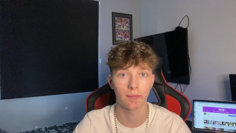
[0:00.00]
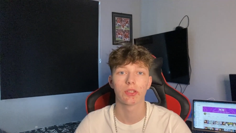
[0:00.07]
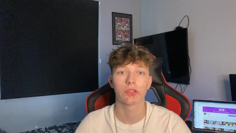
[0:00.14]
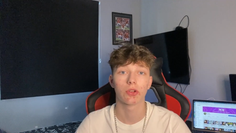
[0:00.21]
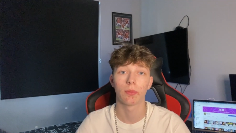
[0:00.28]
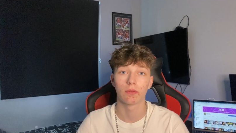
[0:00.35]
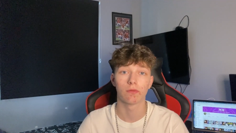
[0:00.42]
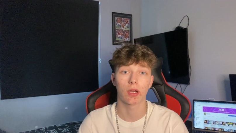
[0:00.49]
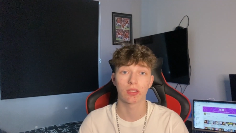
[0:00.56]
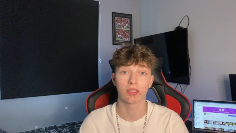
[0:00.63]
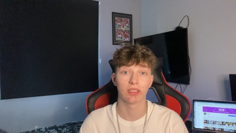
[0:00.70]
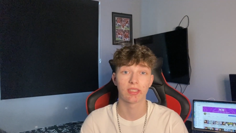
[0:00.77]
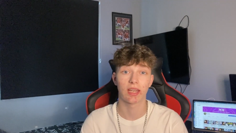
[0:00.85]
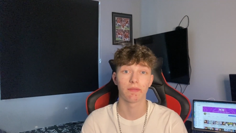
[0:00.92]
This got me
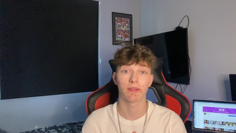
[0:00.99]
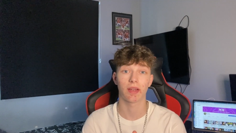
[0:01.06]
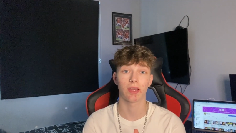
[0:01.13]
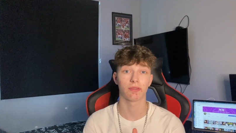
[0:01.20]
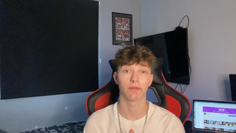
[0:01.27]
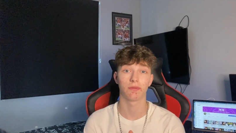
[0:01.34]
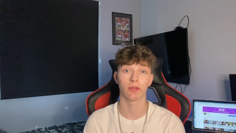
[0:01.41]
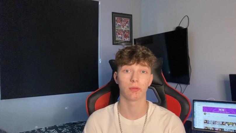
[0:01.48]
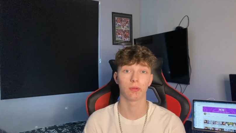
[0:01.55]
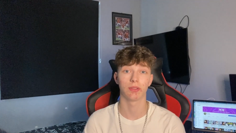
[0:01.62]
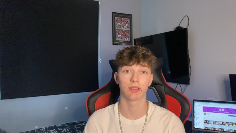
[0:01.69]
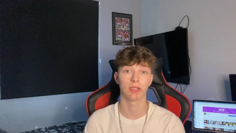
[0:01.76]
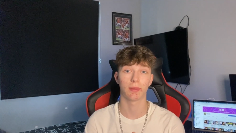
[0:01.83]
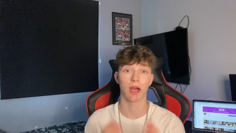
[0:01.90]
roughly 10,000
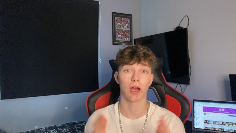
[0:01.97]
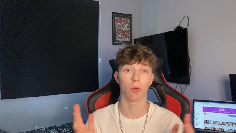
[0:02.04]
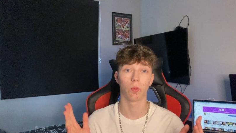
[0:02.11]
followers in about